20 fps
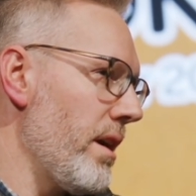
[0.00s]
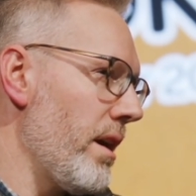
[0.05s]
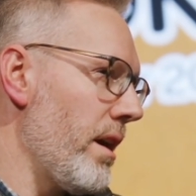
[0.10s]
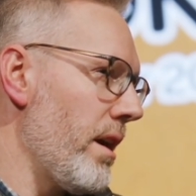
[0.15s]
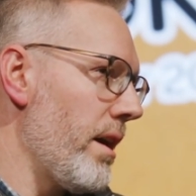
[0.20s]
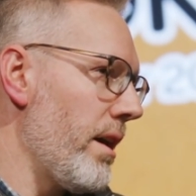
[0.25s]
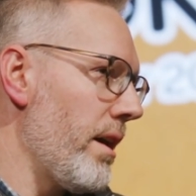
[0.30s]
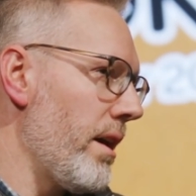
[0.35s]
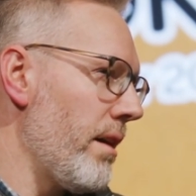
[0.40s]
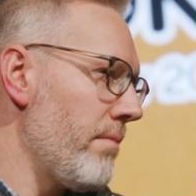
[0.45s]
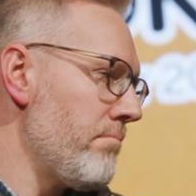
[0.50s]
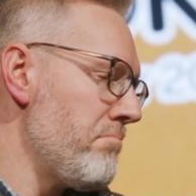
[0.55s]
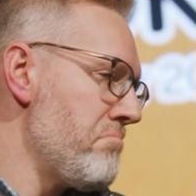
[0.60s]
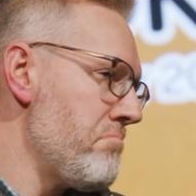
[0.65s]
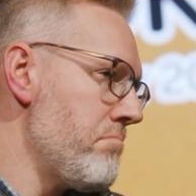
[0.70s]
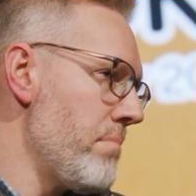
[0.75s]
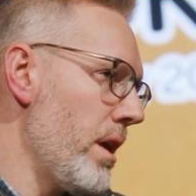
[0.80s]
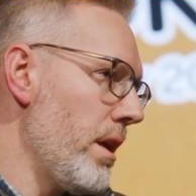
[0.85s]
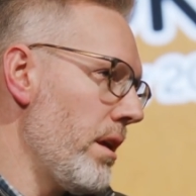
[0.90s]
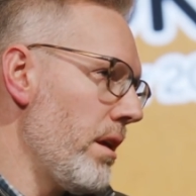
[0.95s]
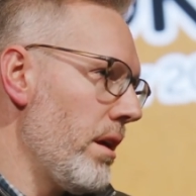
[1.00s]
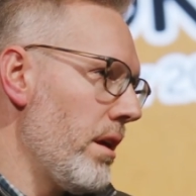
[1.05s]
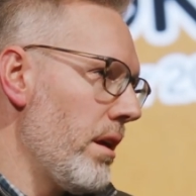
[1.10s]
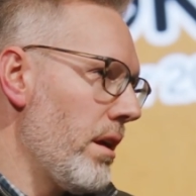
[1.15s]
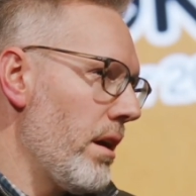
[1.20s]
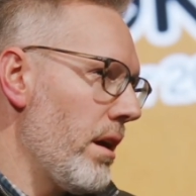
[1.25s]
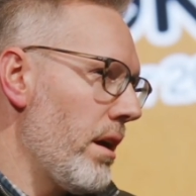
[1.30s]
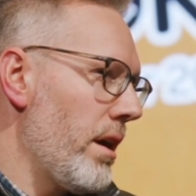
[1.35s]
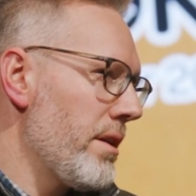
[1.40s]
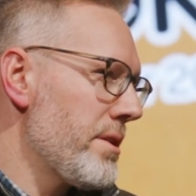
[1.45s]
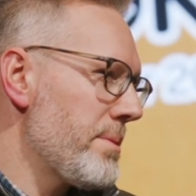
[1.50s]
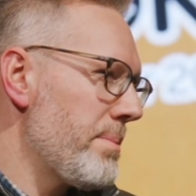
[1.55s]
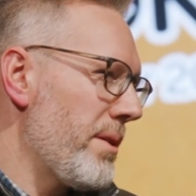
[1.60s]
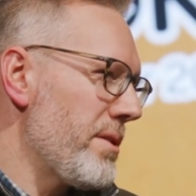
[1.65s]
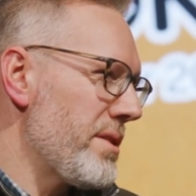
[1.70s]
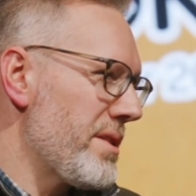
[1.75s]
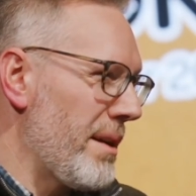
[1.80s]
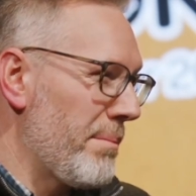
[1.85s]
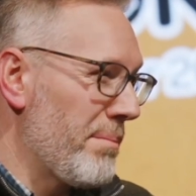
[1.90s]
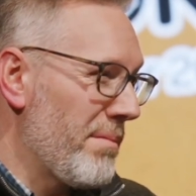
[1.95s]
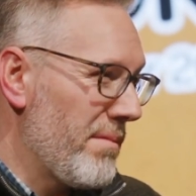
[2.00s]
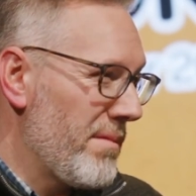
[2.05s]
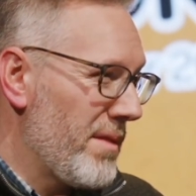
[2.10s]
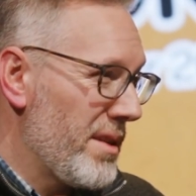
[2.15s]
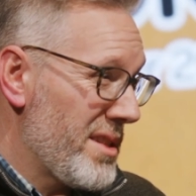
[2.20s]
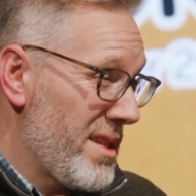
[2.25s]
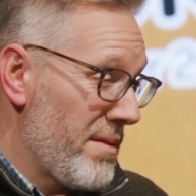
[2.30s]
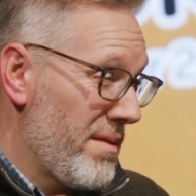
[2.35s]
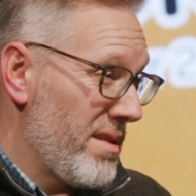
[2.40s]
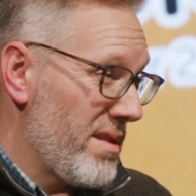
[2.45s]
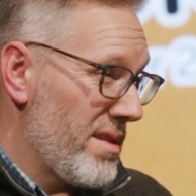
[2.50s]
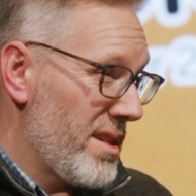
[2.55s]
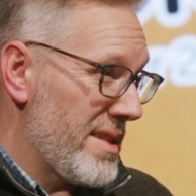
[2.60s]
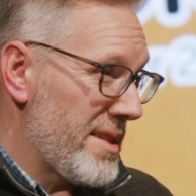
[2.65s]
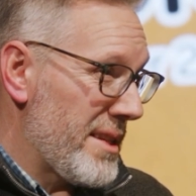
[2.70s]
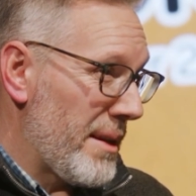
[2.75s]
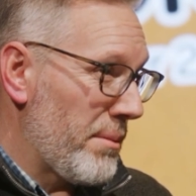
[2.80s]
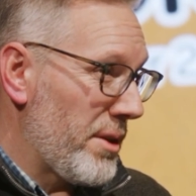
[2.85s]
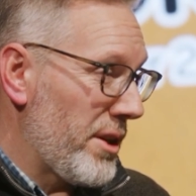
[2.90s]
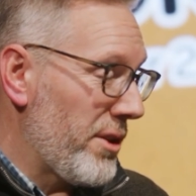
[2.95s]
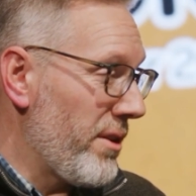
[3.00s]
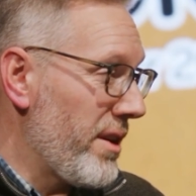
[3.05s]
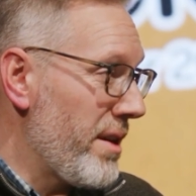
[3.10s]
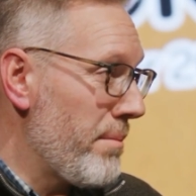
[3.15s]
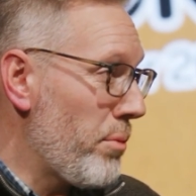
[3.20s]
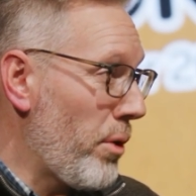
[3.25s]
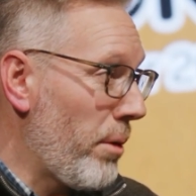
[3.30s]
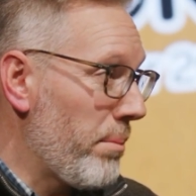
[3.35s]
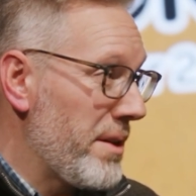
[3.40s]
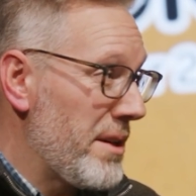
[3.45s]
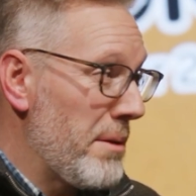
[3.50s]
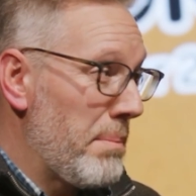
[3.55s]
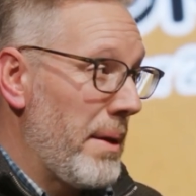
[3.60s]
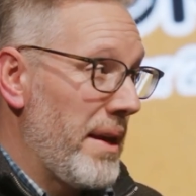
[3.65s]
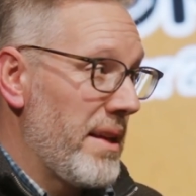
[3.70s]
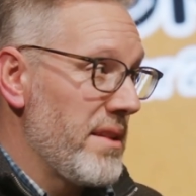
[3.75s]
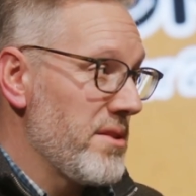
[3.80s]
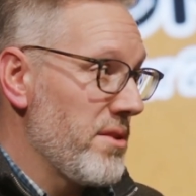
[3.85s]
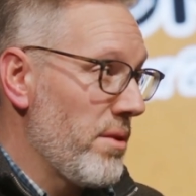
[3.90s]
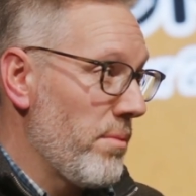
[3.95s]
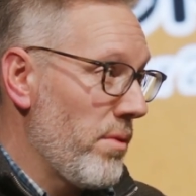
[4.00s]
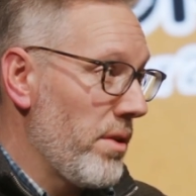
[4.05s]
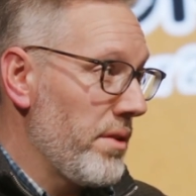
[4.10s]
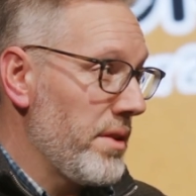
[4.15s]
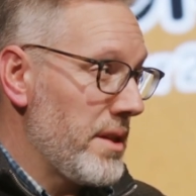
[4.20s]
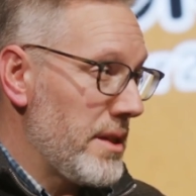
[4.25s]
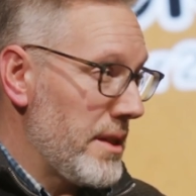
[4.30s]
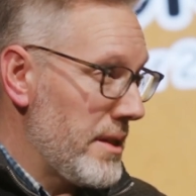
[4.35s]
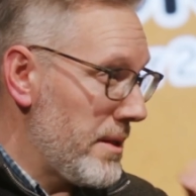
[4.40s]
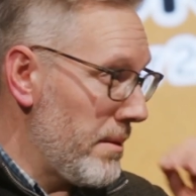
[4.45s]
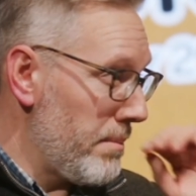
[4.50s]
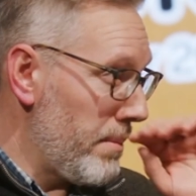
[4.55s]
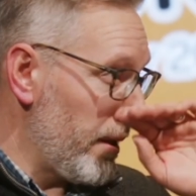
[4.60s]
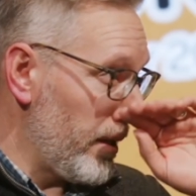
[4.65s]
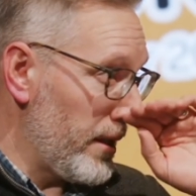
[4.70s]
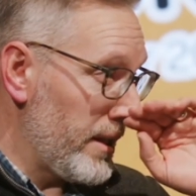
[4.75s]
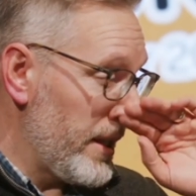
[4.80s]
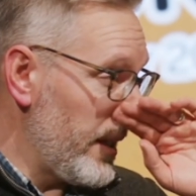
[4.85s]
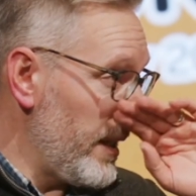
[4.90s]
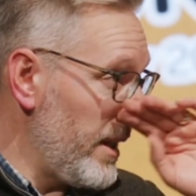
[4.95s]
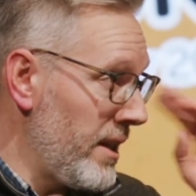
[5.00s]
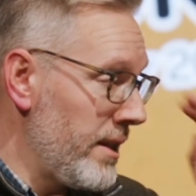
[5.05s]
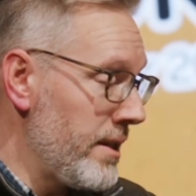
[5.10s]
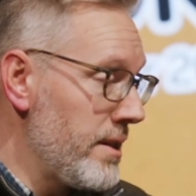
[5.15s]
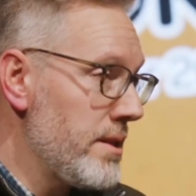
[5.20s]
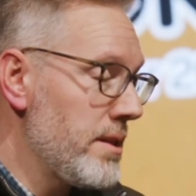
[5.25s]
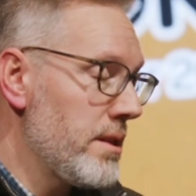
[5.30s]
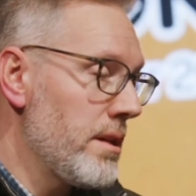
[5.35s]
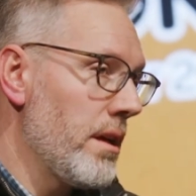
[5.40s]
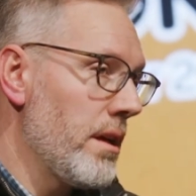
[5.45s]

And I suppose to some degree it probably depends on what the disability is.